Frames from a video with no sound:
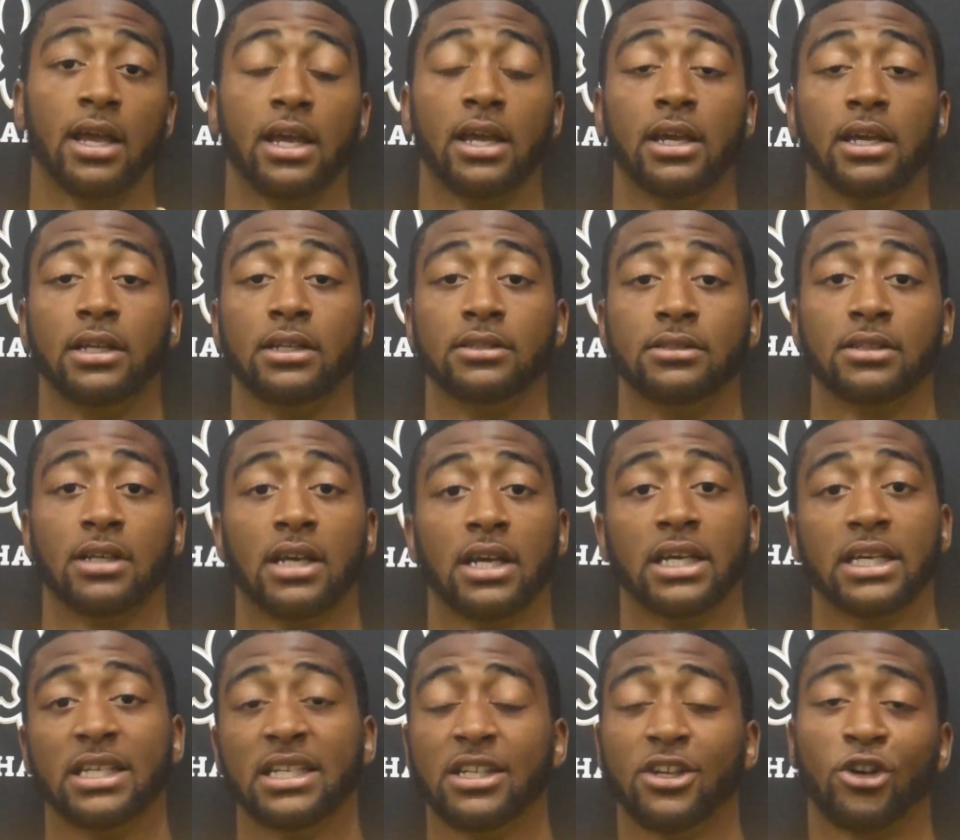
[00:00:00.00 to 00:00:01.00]
And
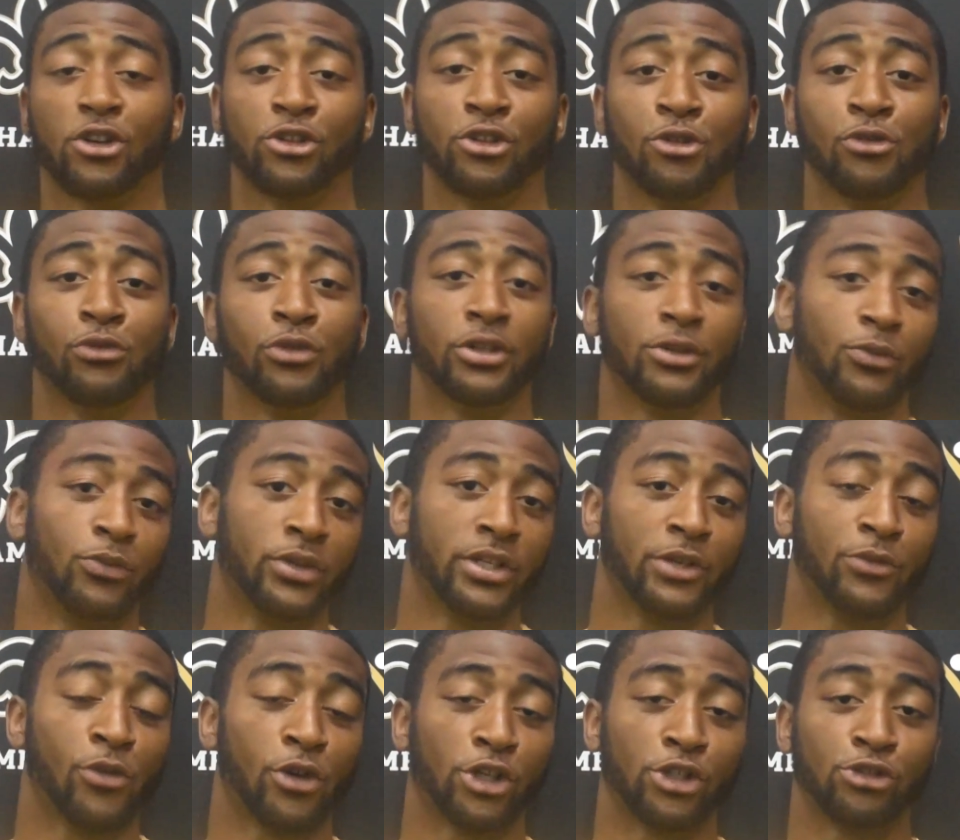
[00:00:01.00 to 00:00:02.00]
he don't know what
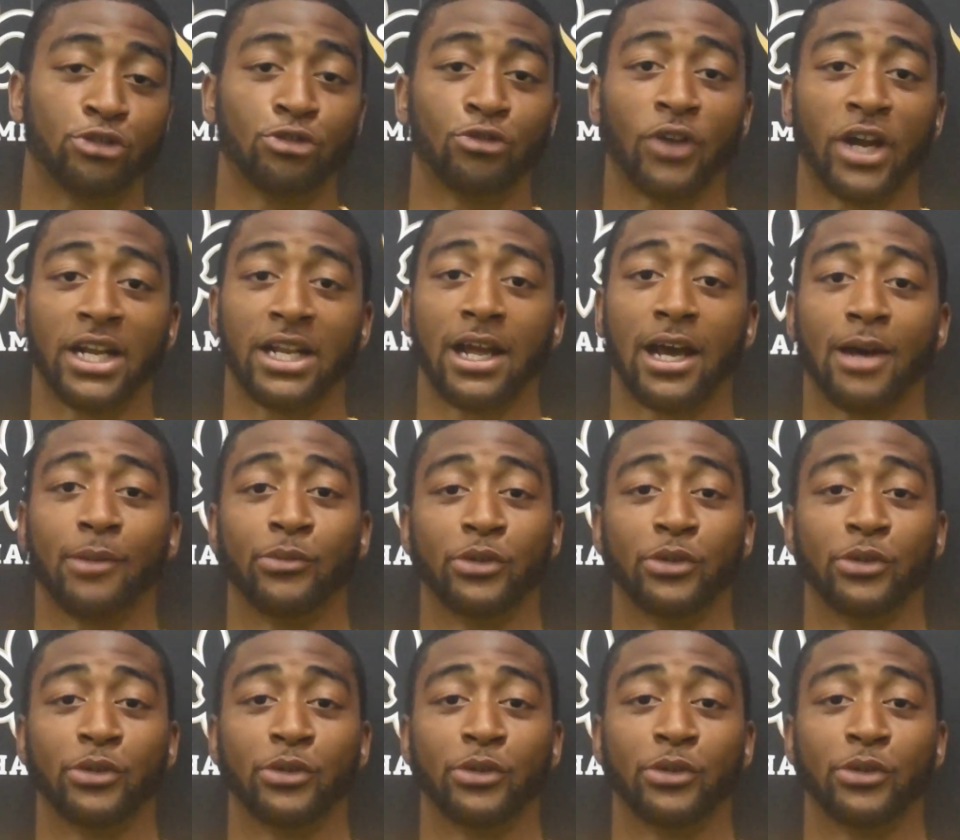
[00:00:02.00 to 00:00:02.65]
he wanna do right now,